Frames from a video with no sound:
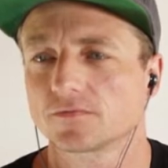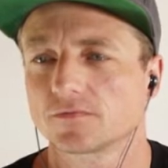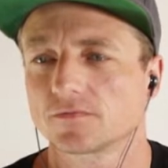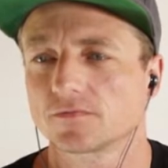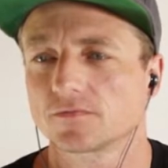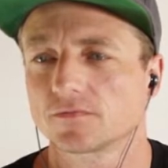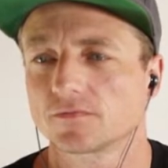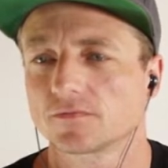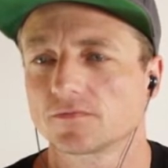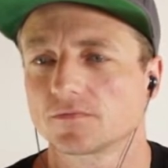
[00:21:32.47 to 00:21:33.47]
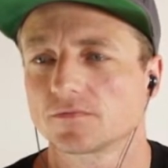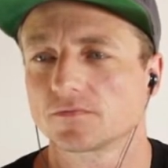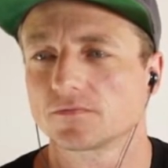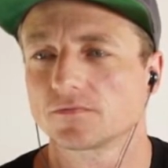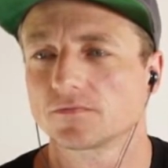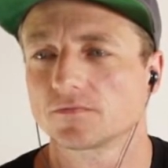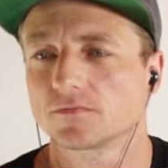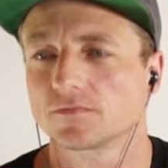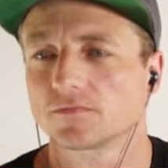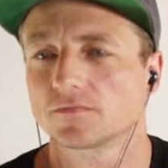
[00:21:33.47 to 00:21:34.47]

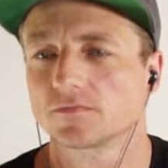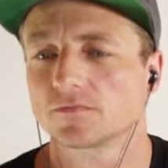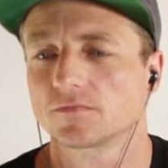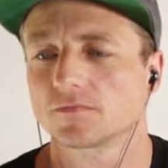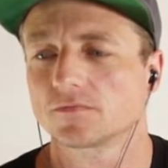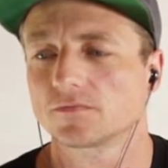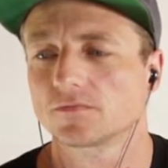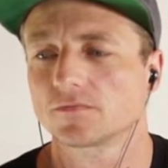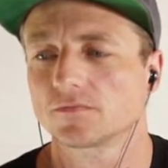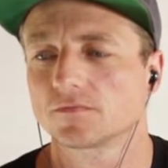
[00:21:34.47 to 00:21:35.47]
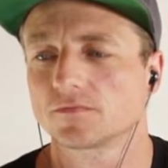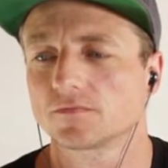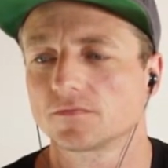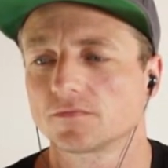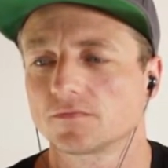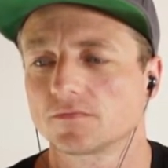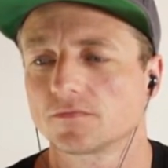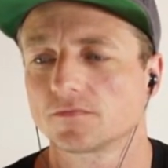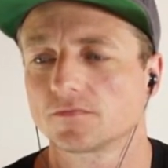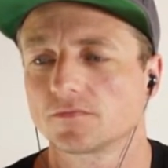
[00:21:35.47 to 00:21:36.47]

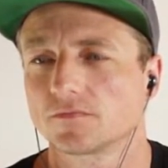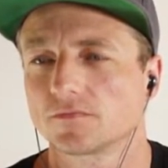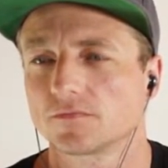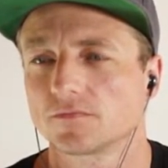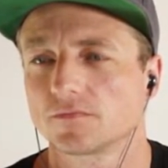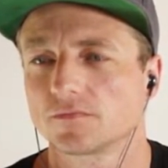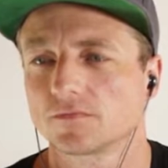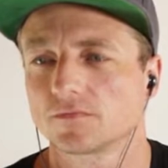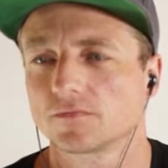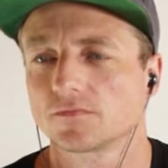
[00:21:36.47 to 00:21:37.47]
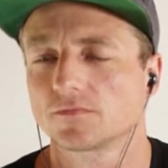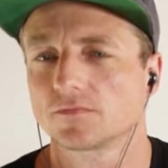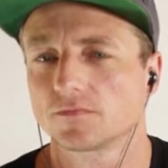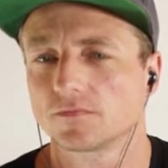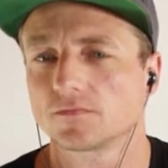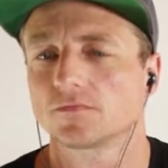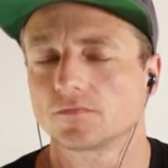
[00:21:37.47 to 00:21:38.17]
This person isn't speaking.